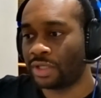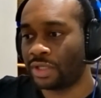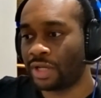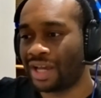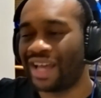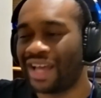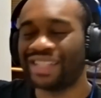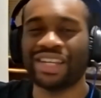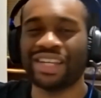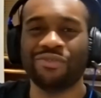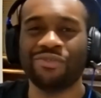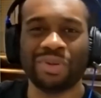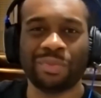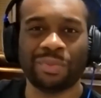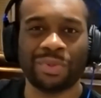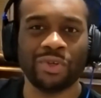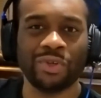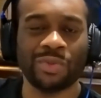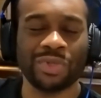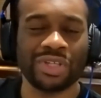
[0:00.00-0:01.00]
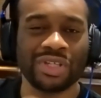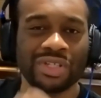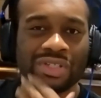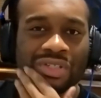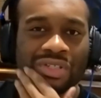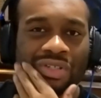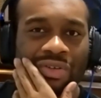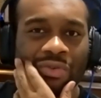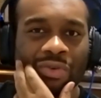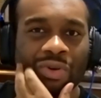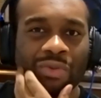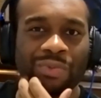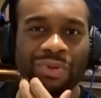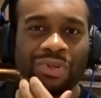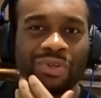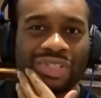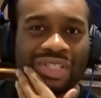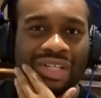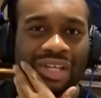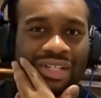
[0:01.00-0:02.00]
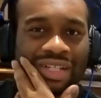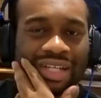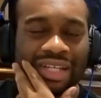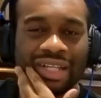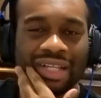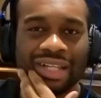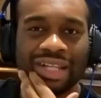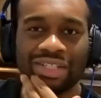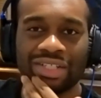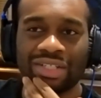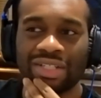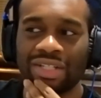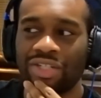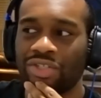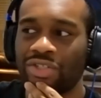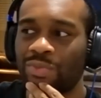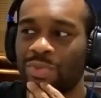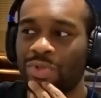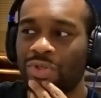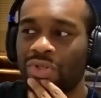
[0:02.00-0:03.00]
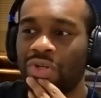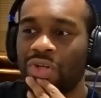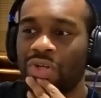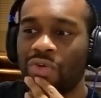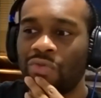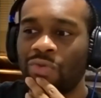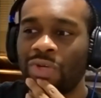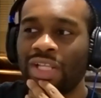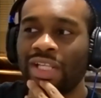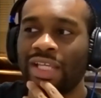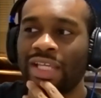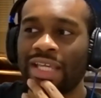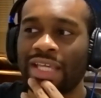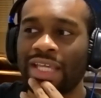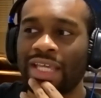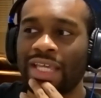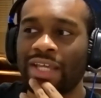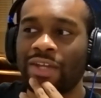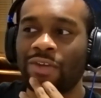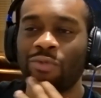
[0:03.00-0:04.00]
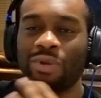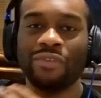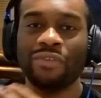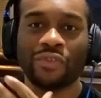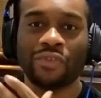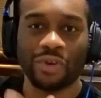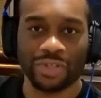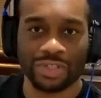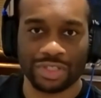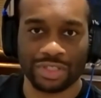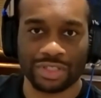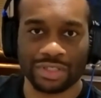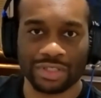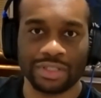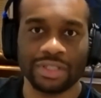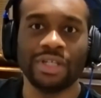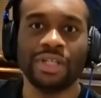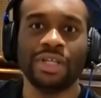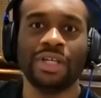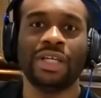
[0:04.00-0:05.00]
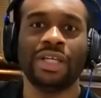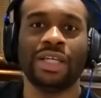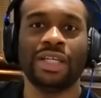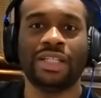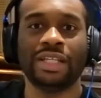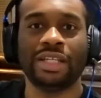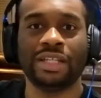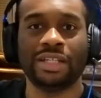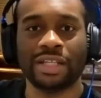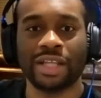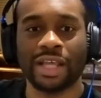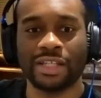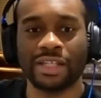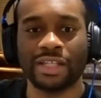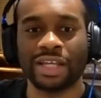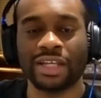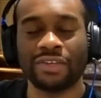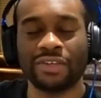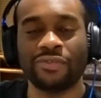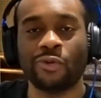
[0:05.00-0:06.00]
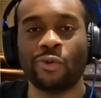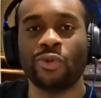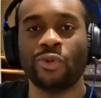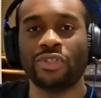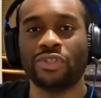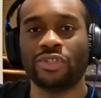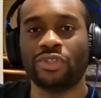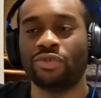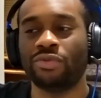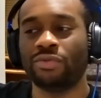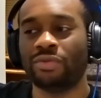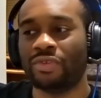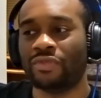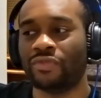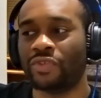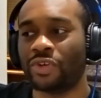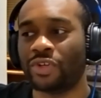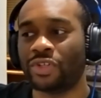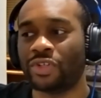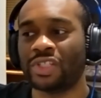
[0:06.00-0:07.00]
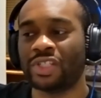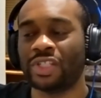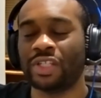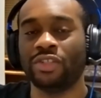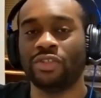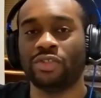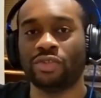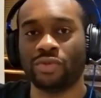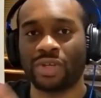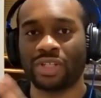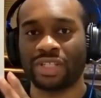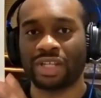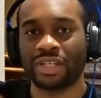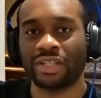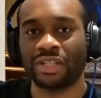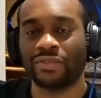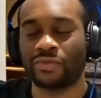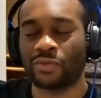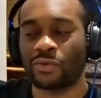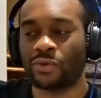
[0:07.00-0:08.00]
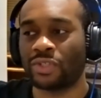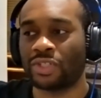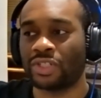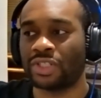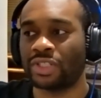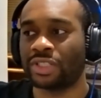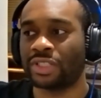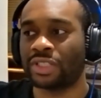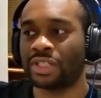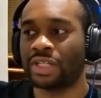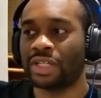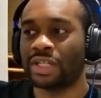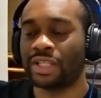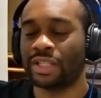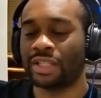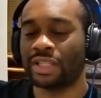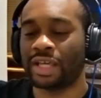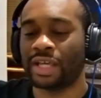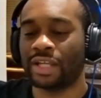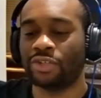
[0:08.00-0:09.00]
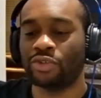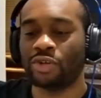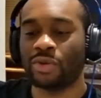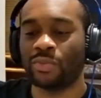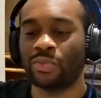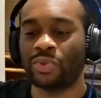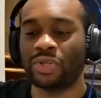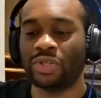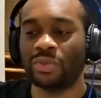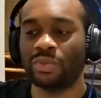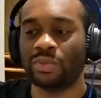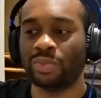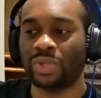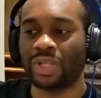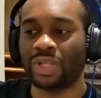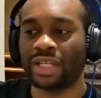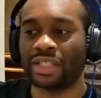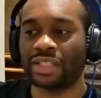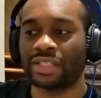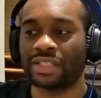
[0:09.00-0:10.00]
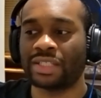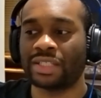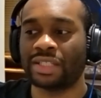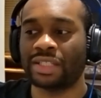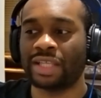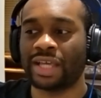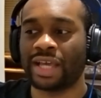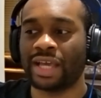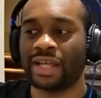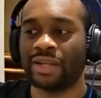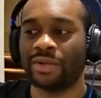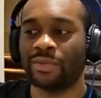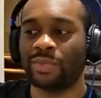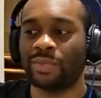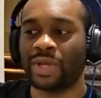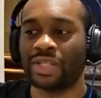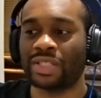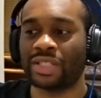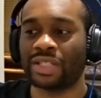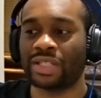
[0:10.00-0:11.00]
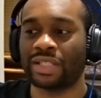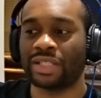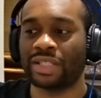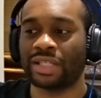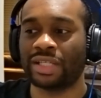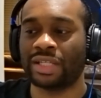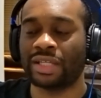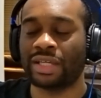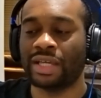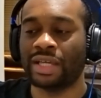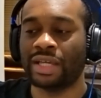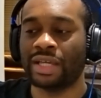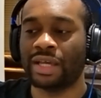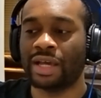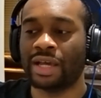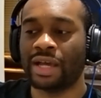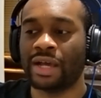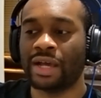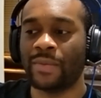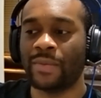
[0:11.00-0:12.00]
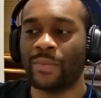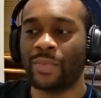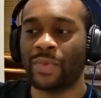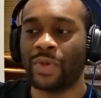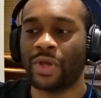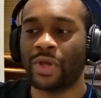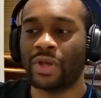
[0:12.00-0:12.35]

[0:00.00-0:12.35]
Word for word: I say repeal because repeal sounds like legislature, but really he reversed he yeah. did executive orders to reverse two executive orders that Trump put in place that basically um,